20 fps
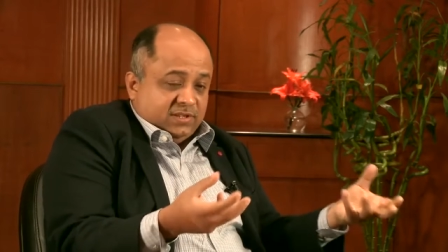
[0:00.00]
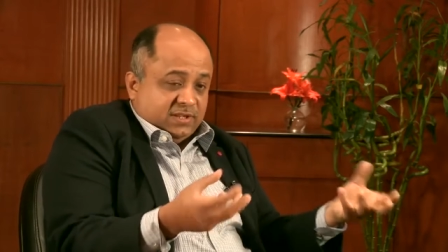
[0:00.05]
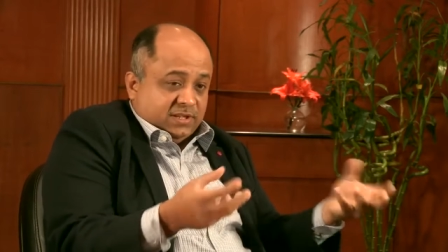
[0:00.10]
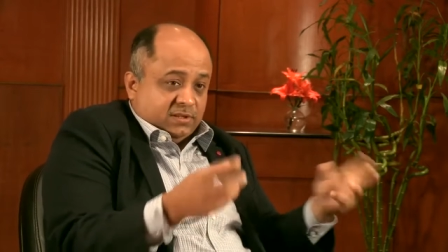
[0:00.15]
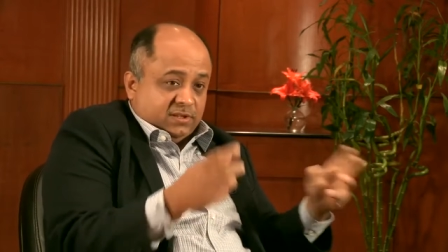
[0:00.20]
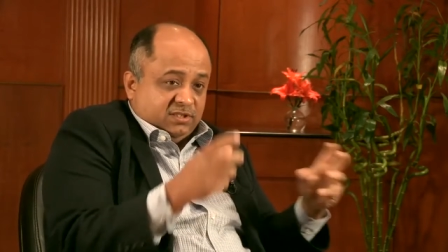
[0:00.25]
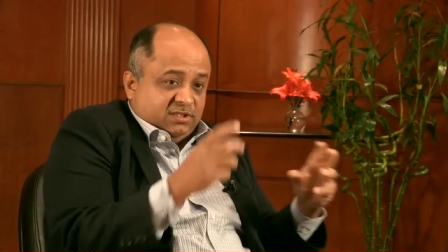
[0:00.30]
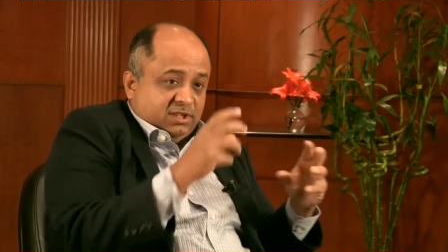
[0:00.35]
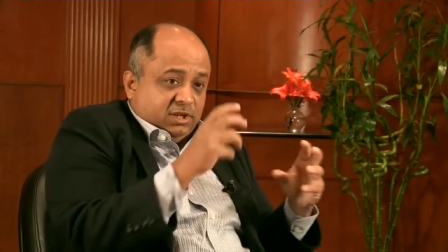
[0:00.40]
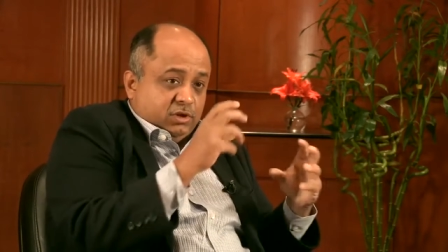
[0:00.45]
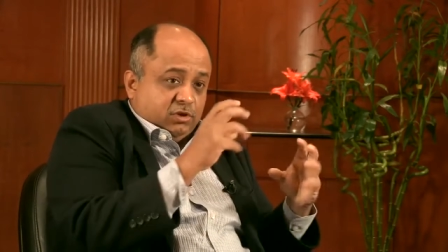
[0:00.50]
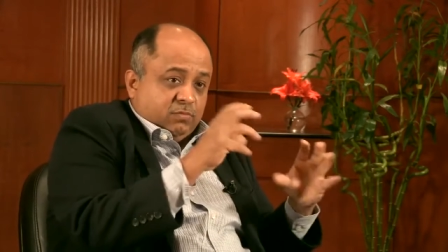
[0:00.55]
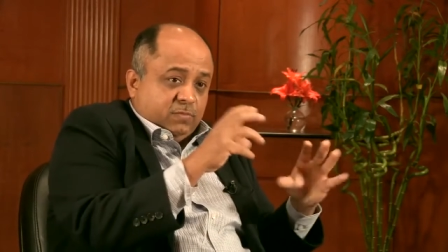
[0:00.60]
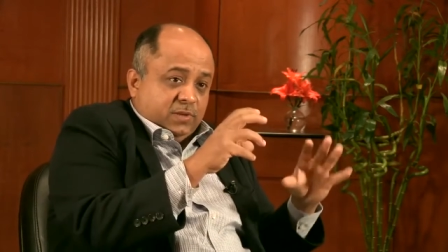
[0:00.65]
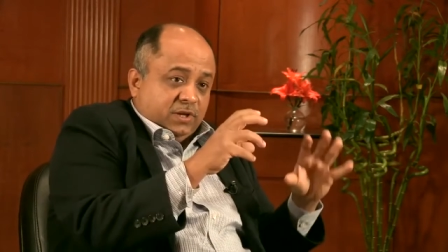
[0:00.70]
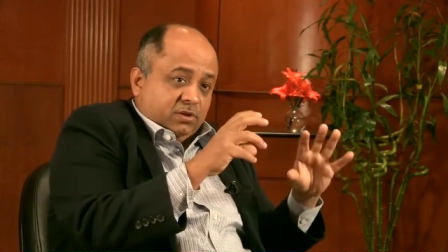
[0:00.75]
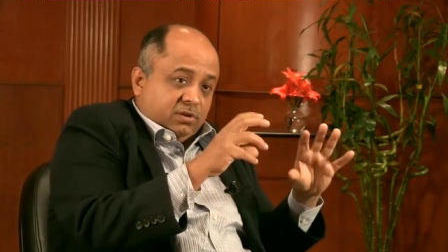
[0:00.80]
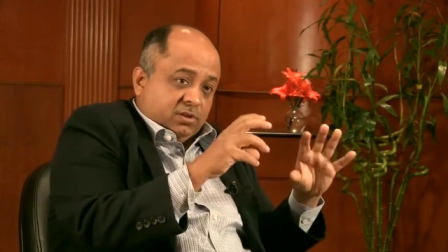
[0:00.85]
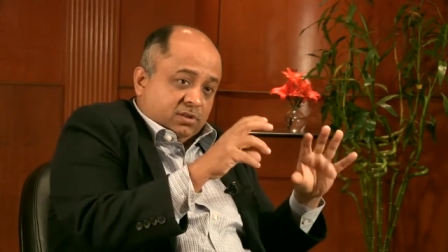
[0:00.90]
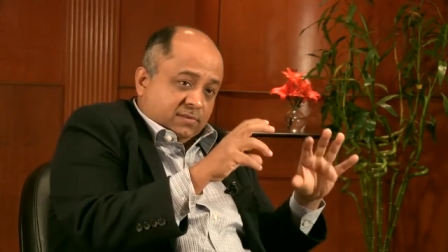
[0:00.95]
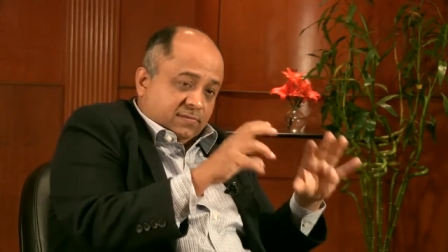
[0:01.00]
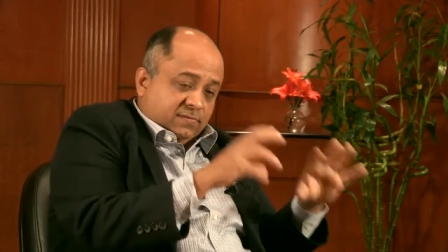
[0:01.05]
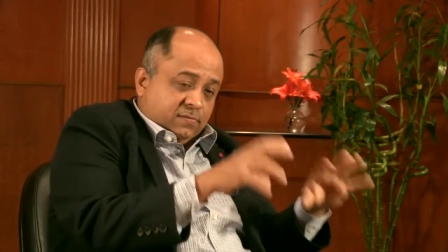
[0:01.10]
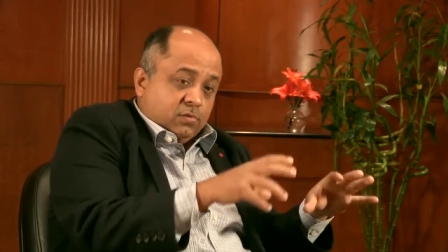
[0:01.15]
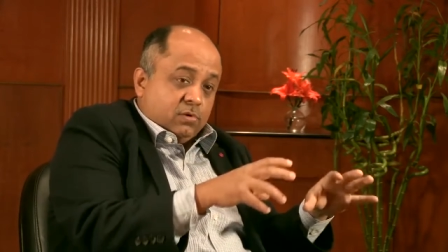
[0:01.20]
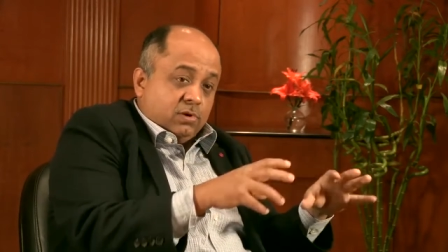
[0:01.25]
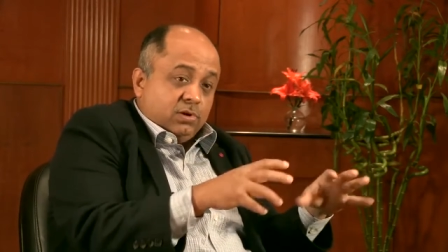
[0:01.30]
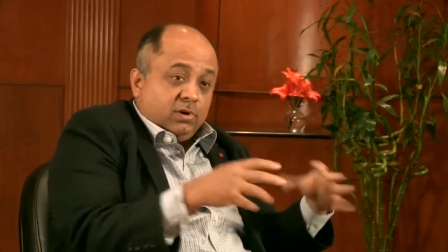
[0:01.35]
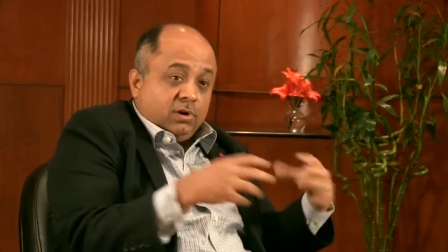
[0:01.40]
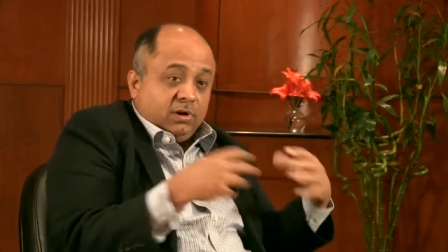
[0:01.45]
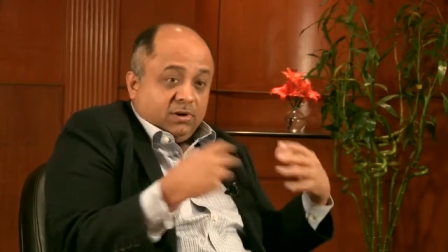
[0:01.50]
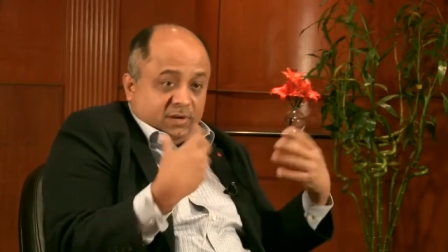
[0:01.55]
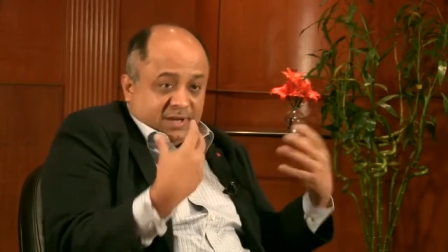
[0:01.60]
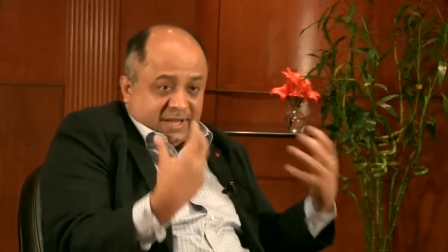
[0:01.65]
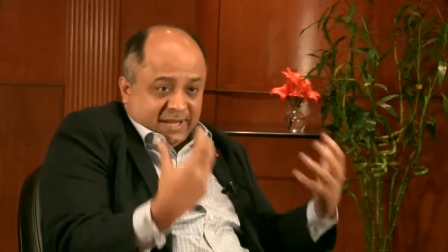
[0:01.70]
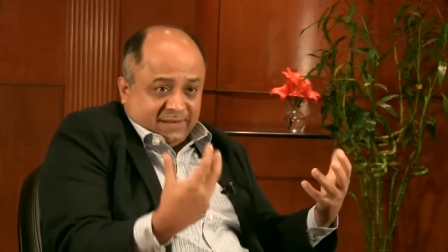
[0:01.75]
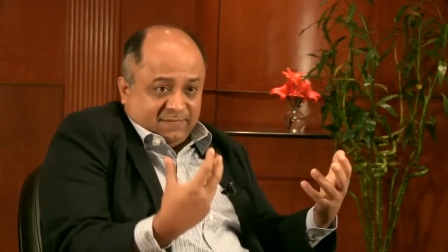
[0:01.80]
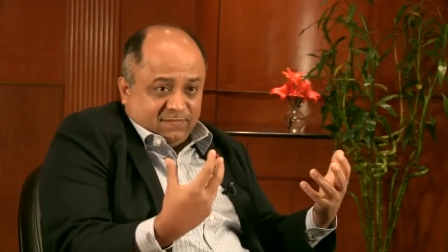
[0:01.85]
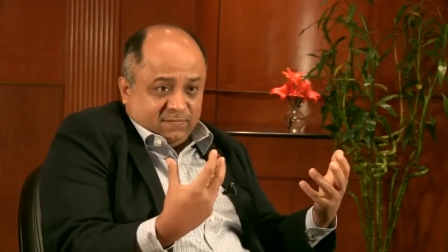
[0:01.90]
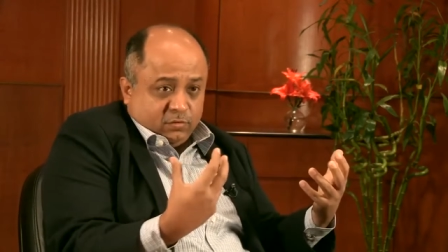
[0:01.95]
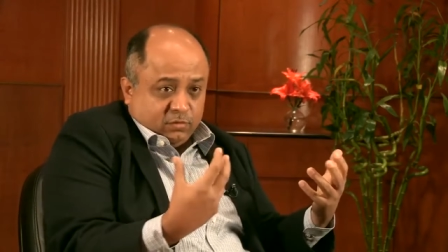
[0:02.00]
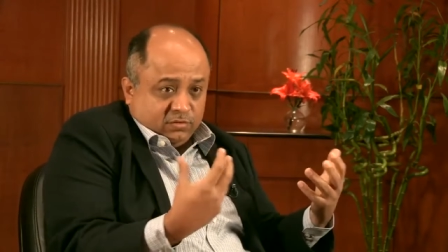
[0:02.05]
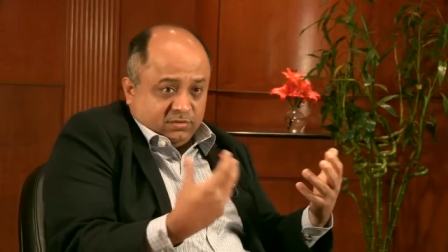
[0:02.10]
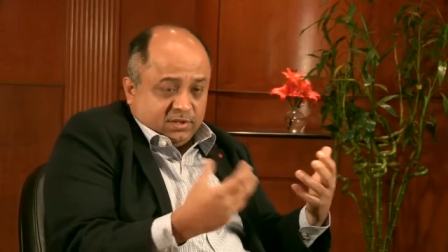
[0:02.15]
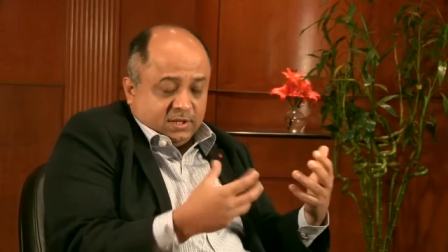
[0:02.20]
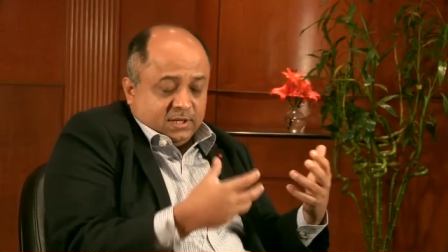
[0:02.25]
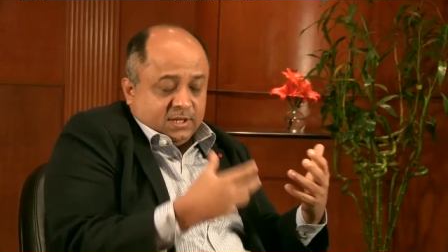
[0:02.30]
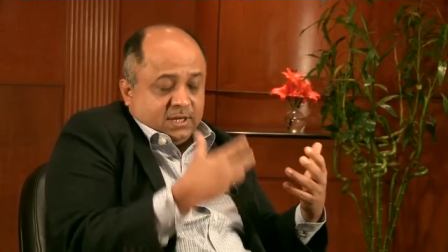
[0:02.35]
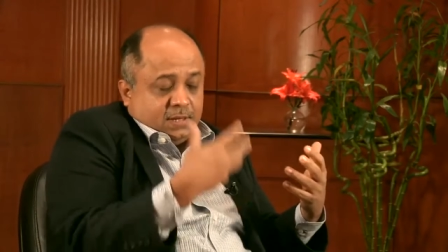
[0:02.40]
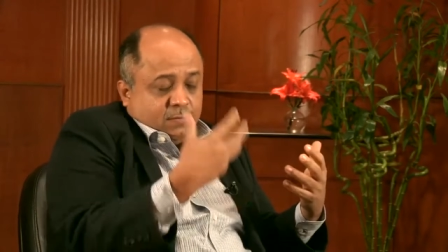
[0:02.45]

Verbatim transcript: with either stereo speakers on the phone or on headphones.